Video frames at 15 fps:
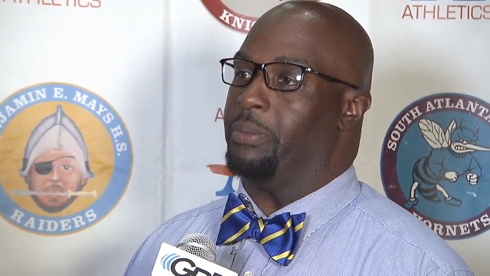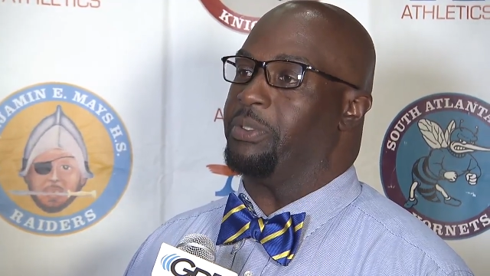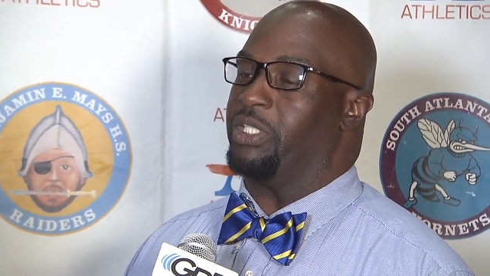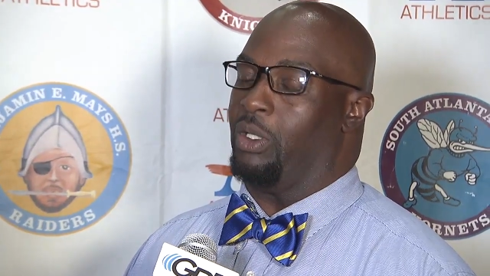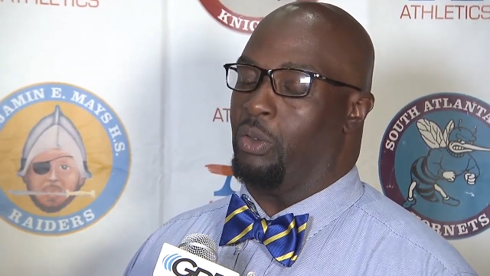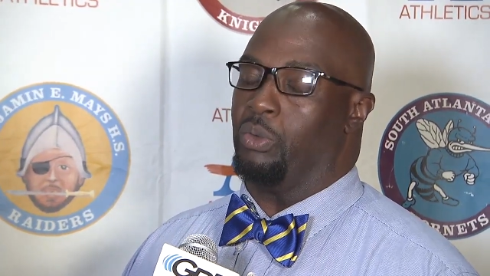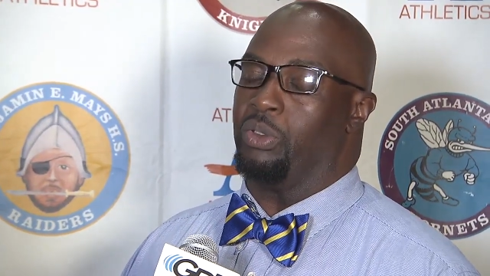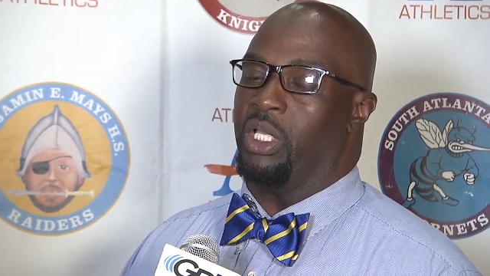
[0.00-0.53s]

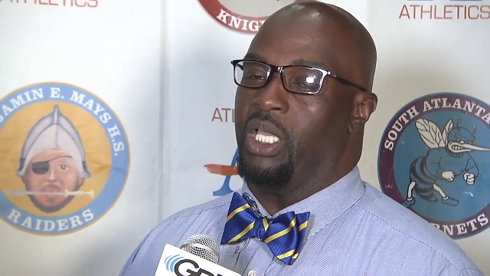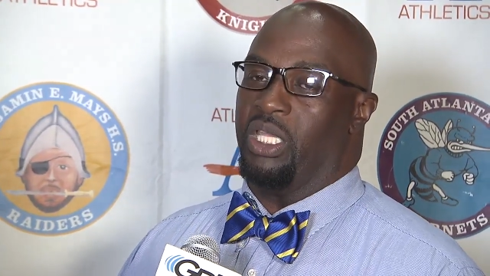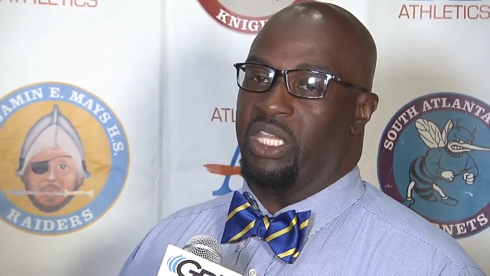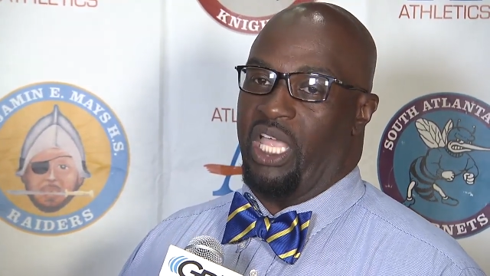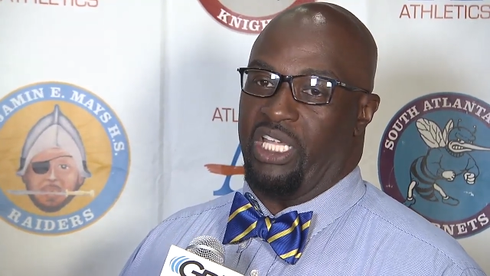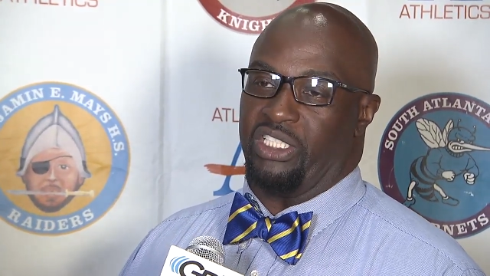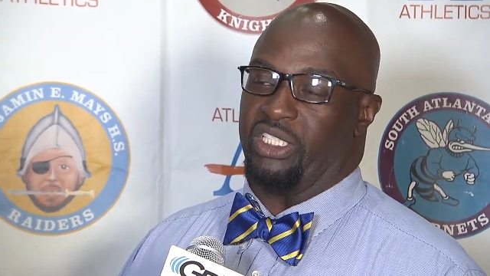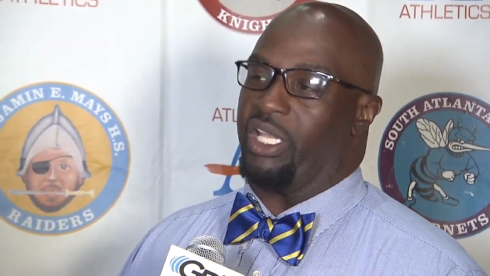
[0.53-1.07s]
Speaker 1: So
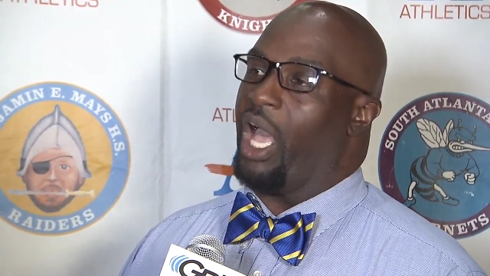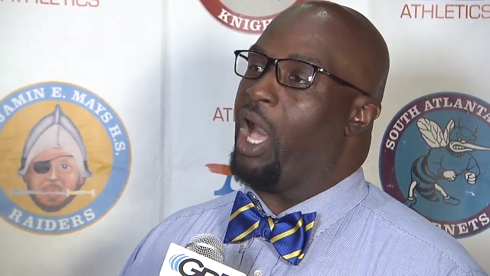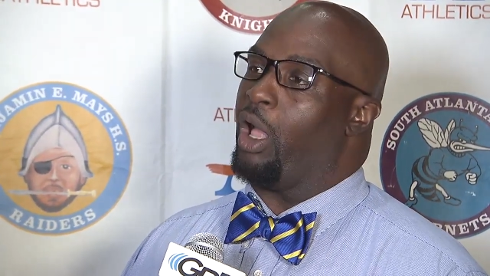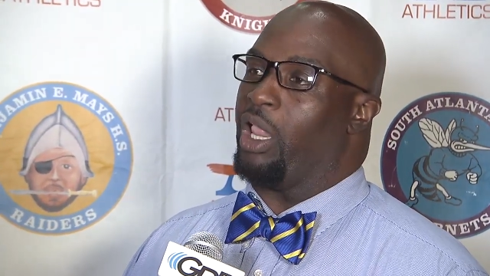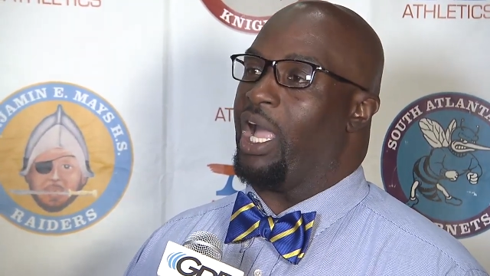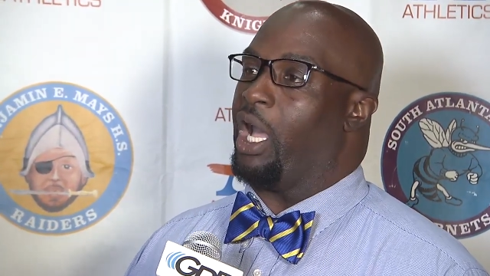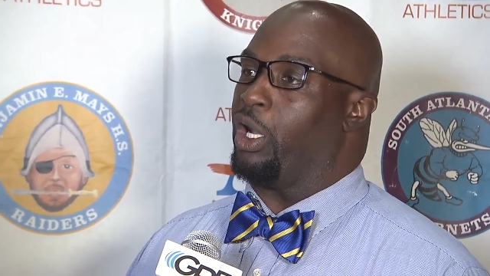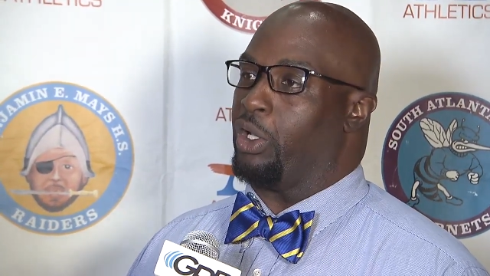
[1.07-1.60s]
that's
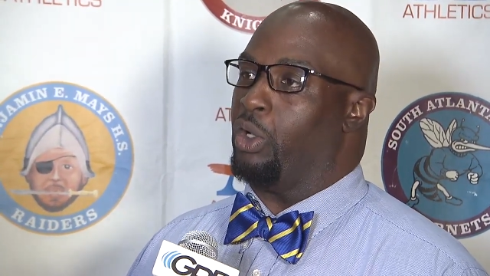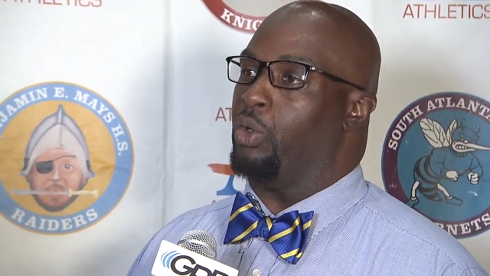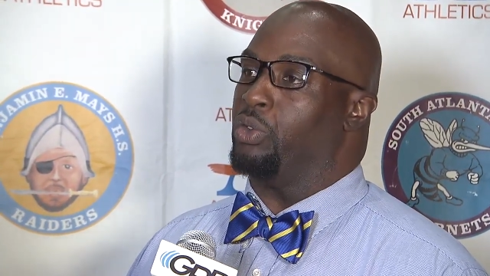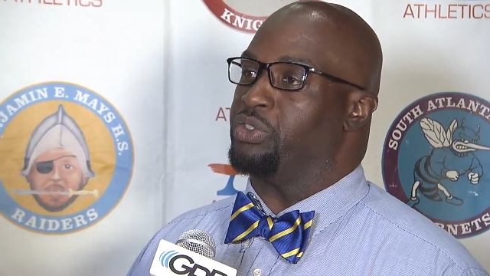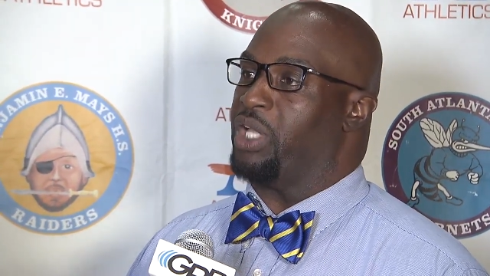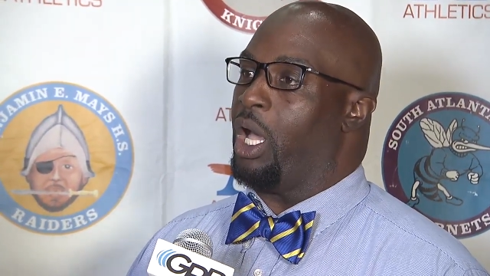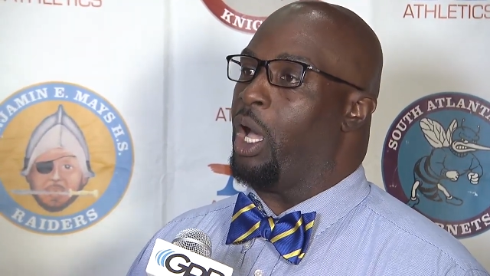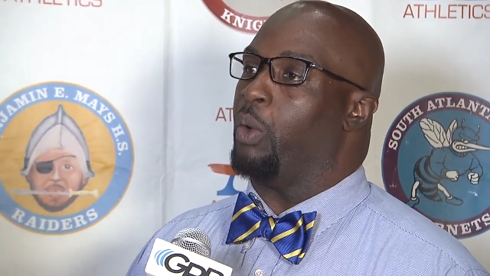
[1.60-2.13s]
all our
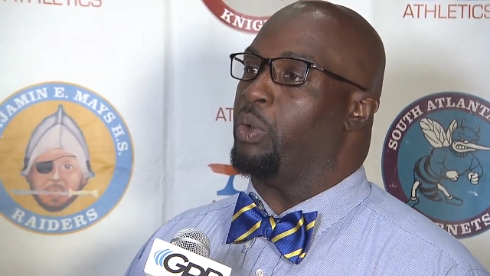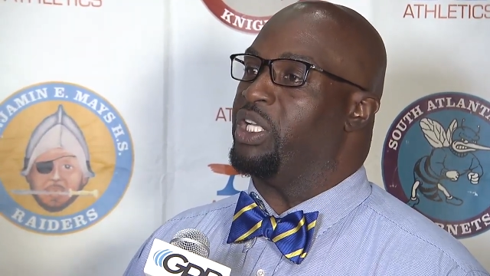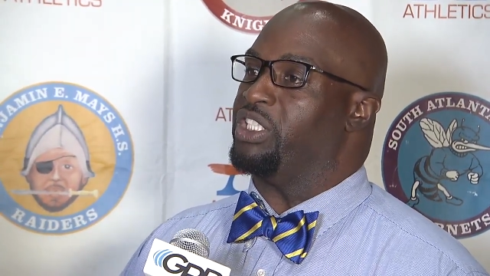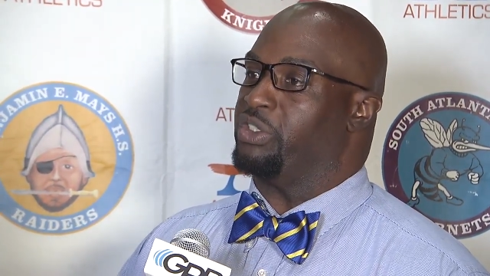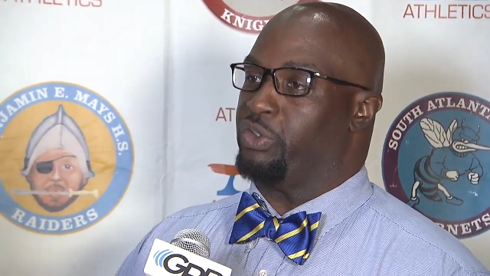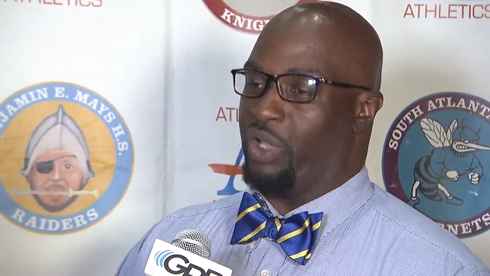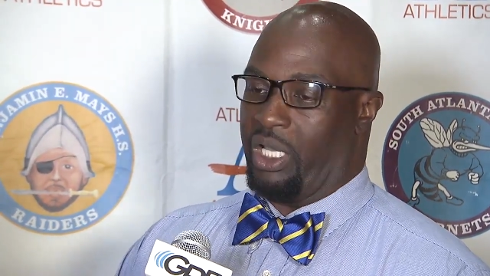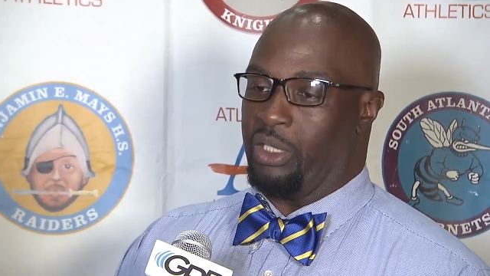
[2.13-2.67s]
goals. Always
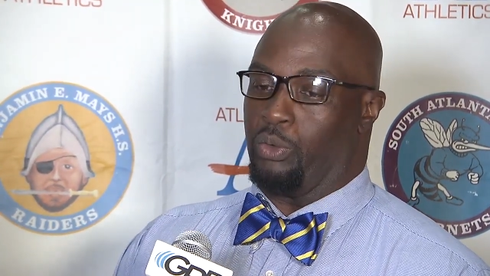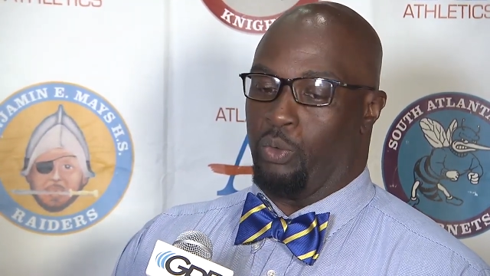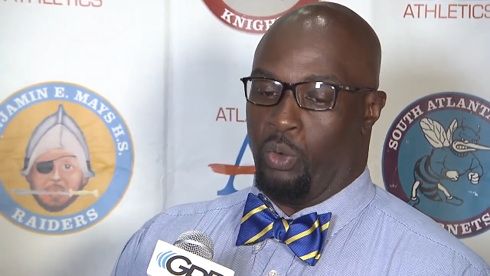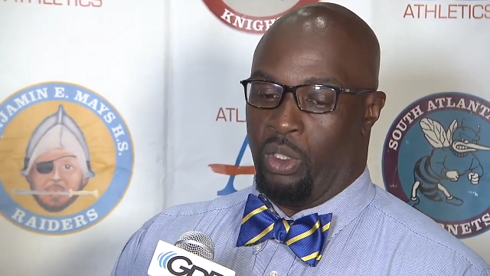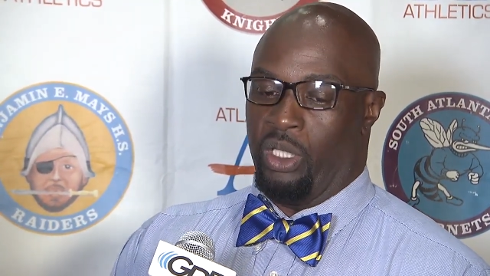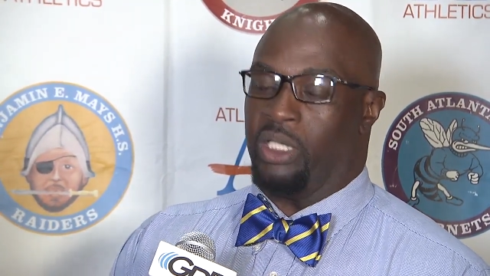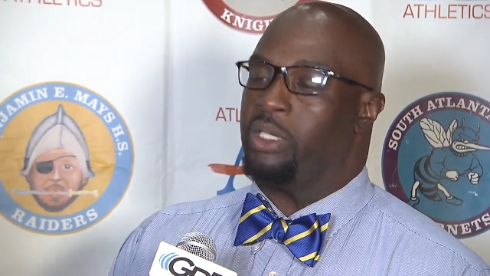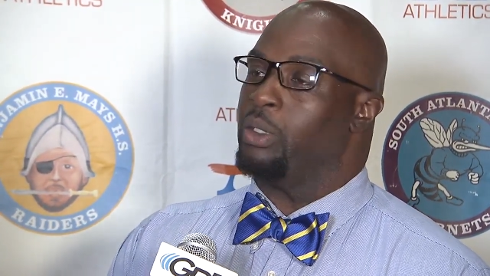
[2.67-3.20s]
try to
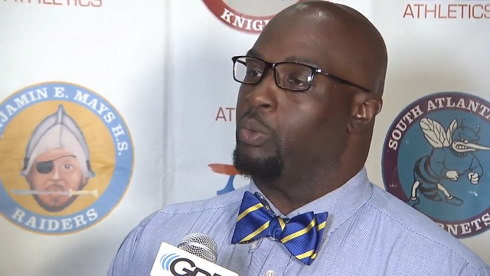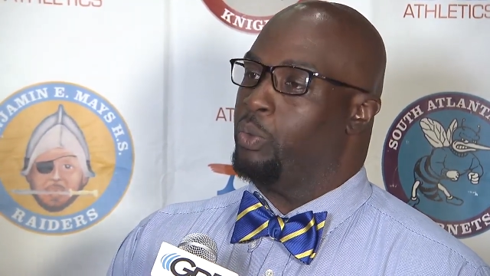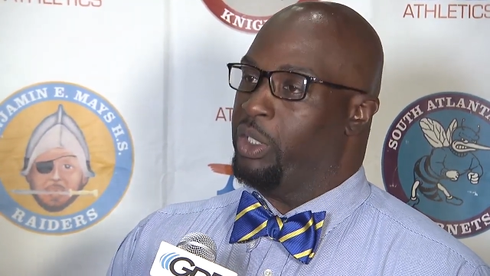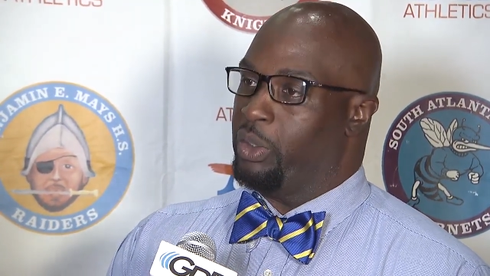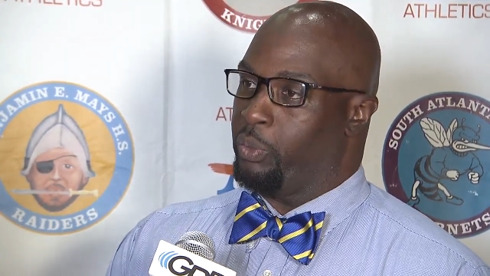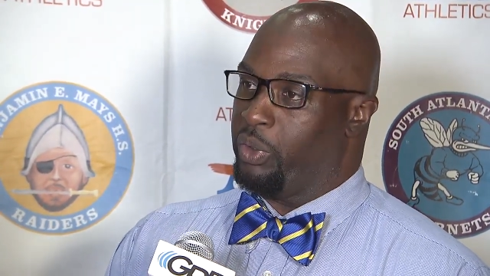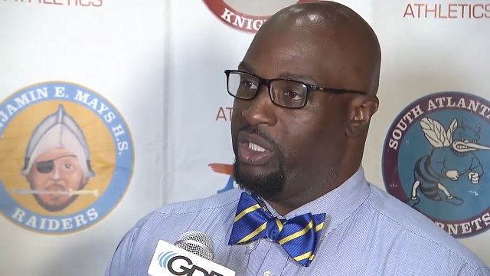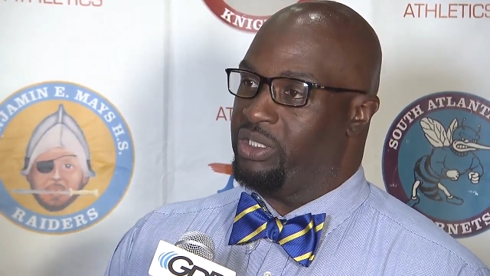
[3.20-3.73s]
one win
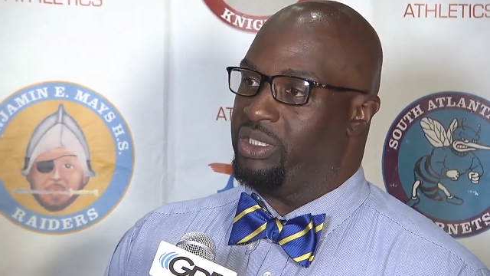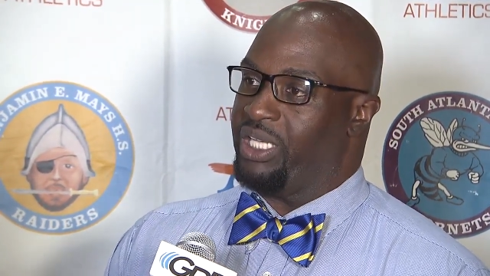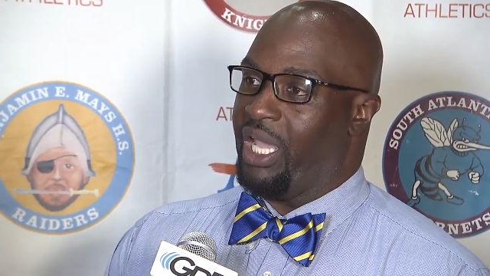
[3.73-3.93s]
a region